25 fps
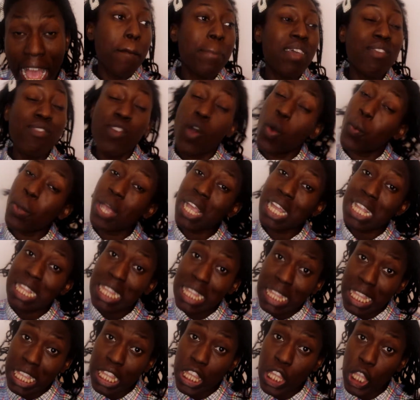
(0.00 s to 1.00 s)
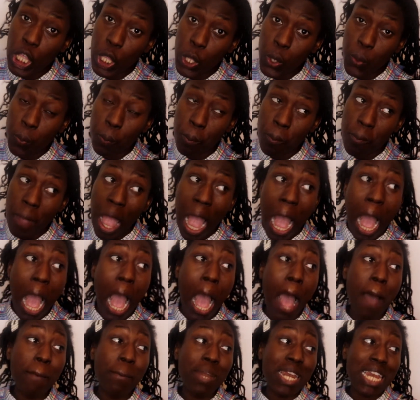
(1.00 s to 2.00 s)
Before we continue,
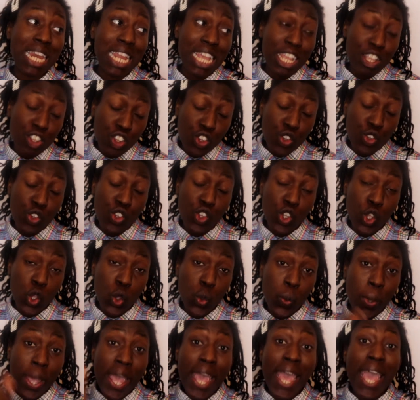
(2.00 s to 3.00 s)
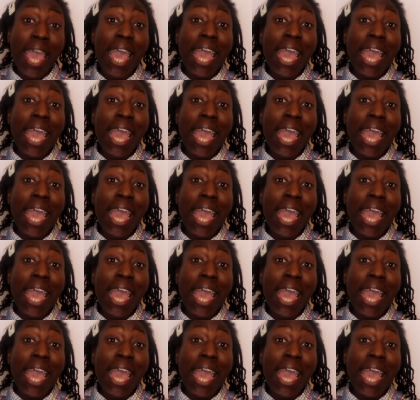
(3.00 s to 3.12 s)
I'm gonna need you to